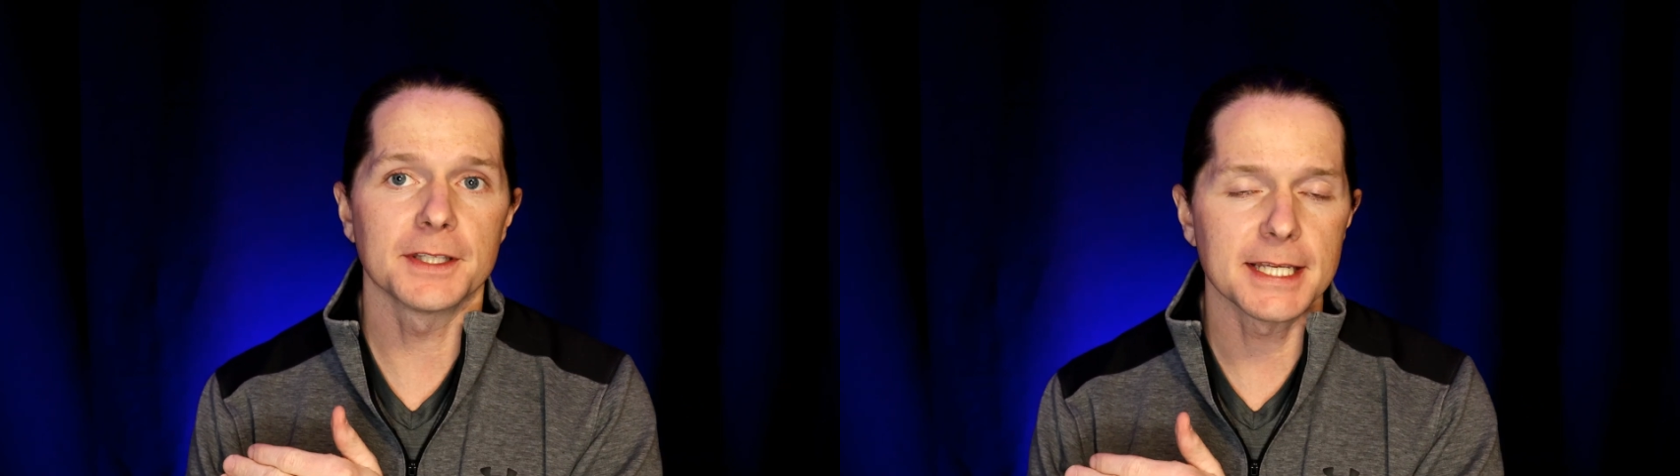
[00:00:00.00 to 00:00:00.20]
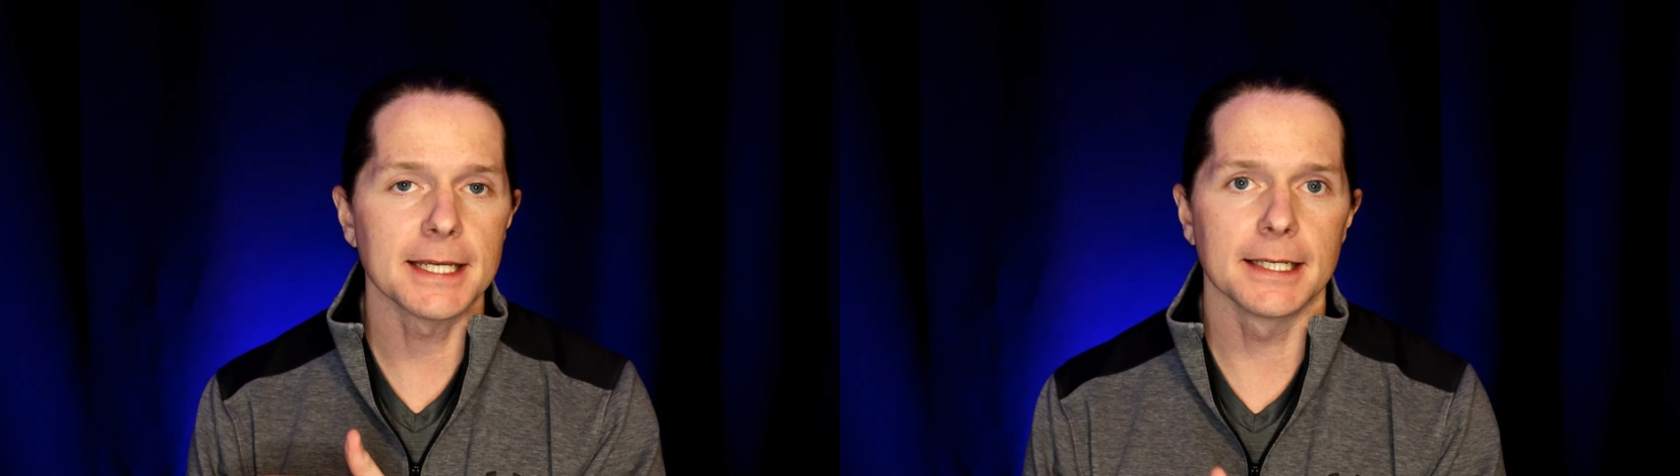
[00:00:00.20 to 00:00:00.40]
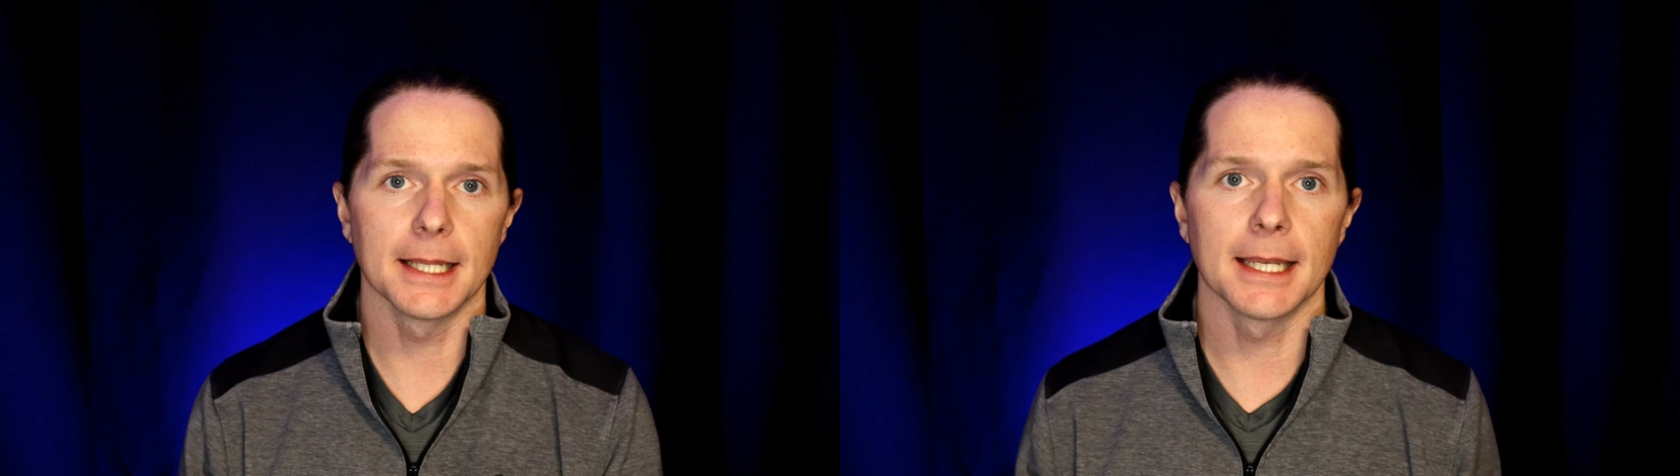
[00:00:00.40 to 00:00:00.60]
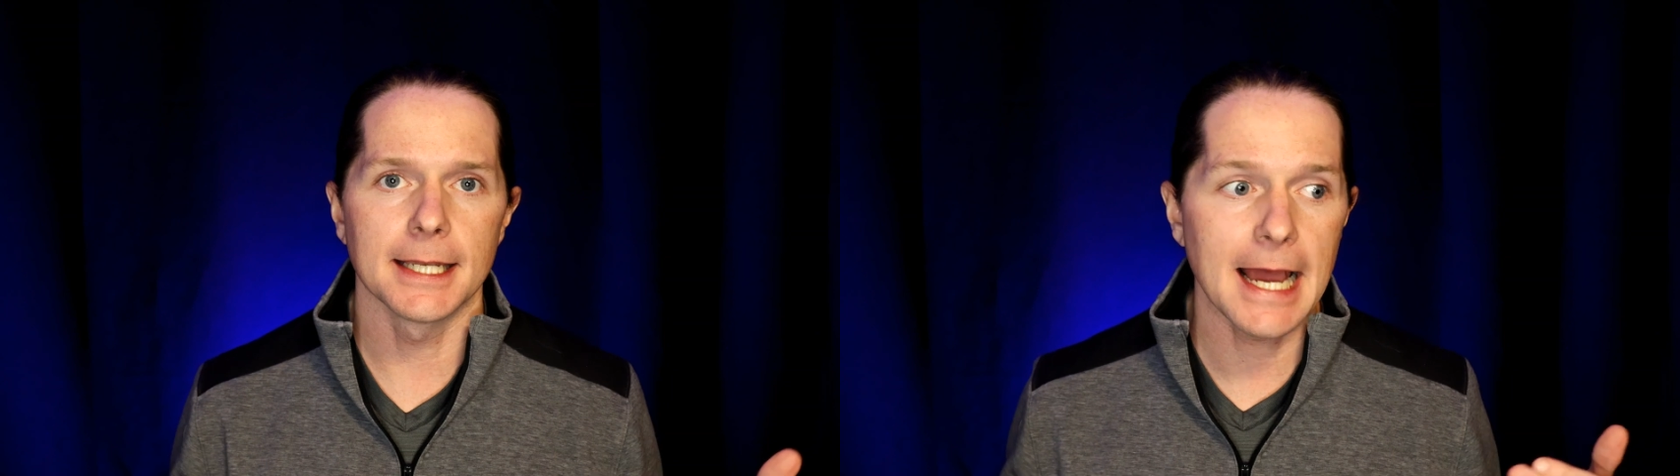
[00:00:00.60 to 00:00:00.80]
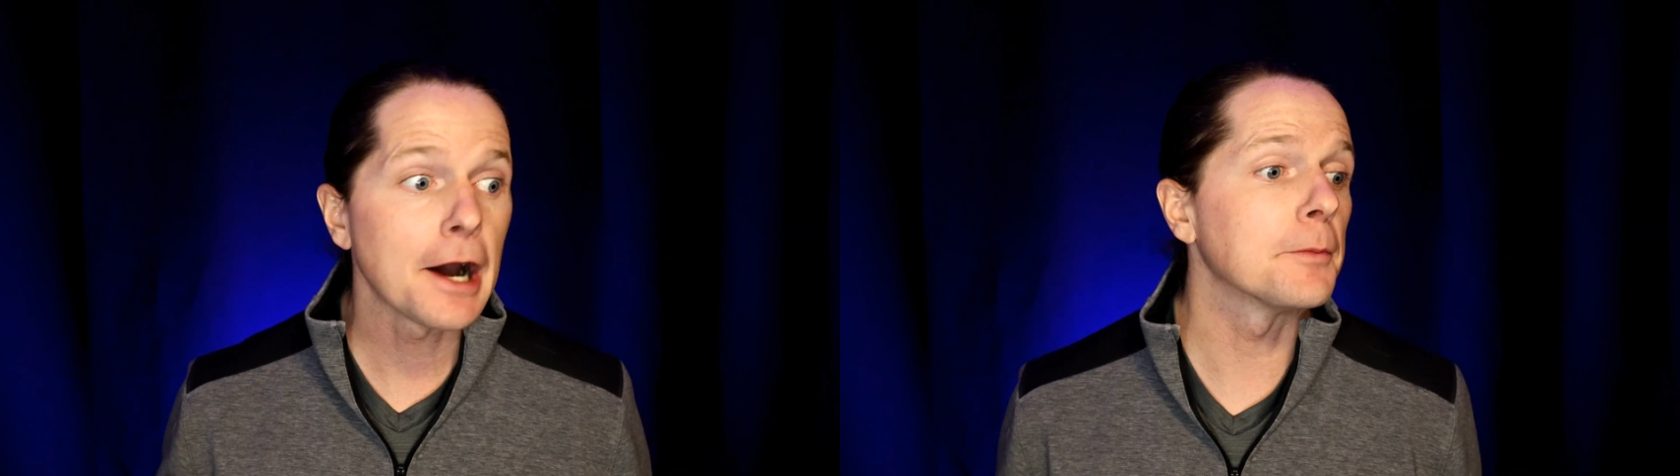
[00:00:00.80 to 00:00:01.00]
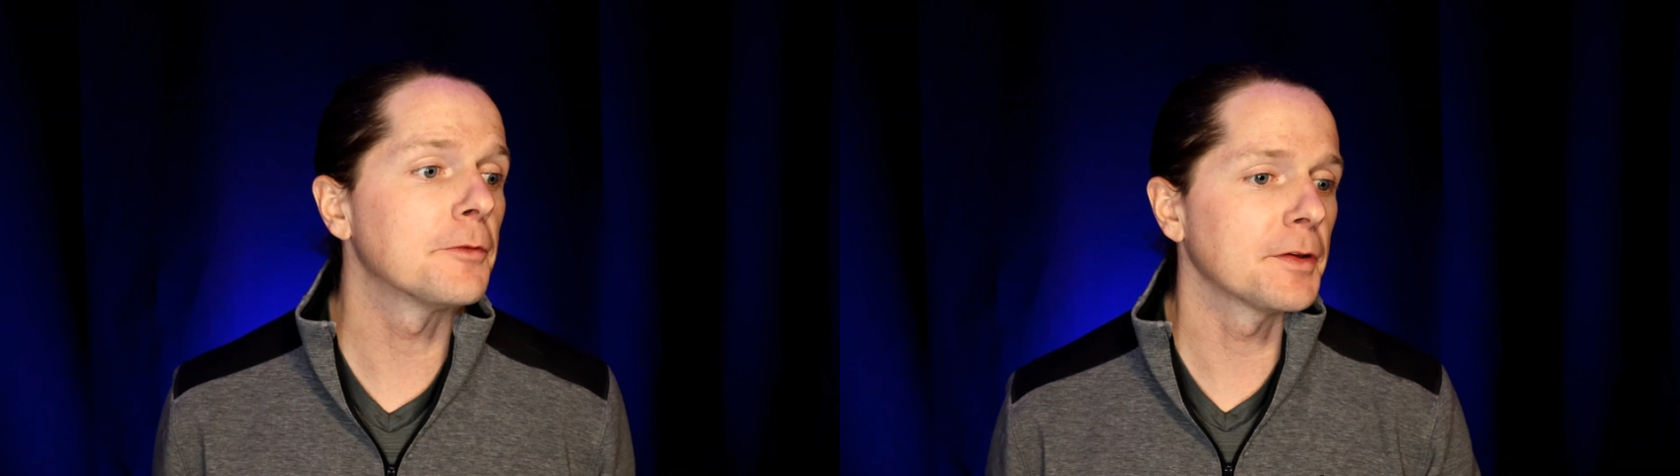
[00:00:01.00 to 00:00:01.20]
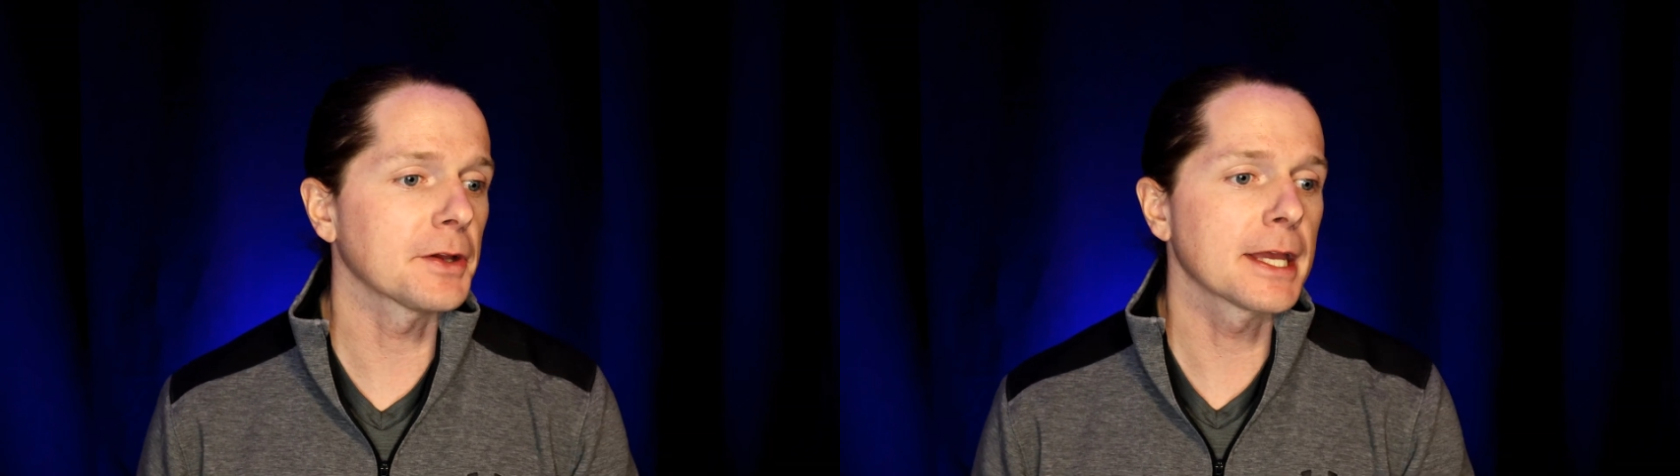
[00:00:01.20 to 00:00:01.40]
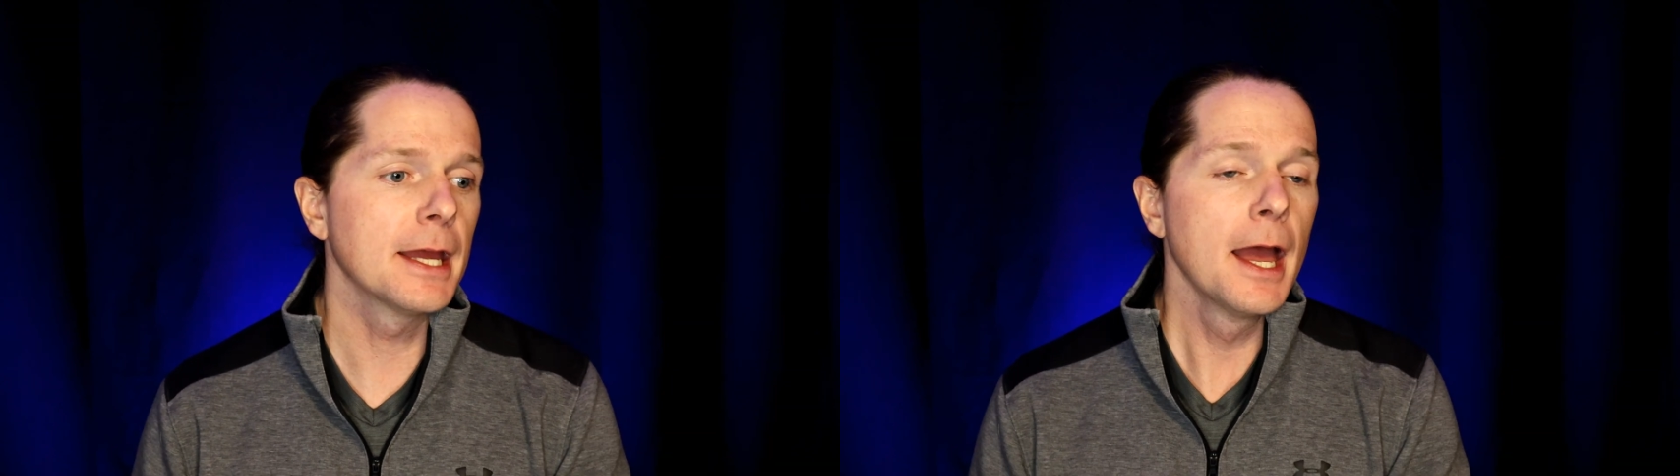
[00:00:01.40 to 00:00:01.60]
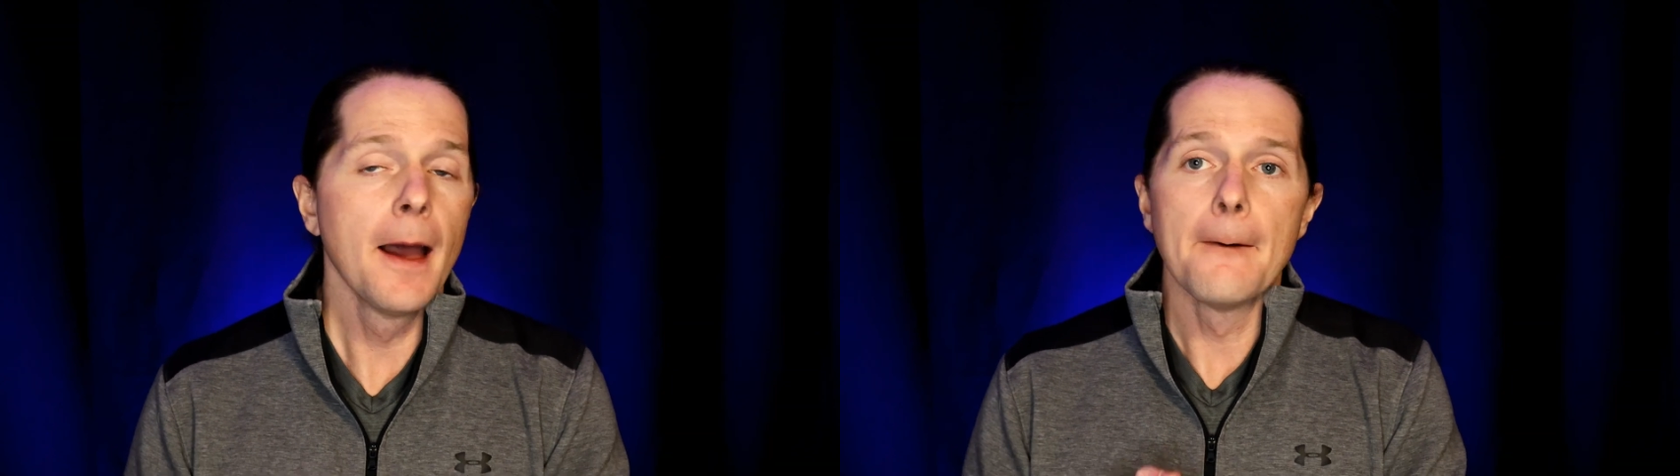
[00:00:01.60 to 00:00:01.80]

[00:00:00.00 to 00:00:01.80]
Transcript: fatigue, and now I'm feeling it.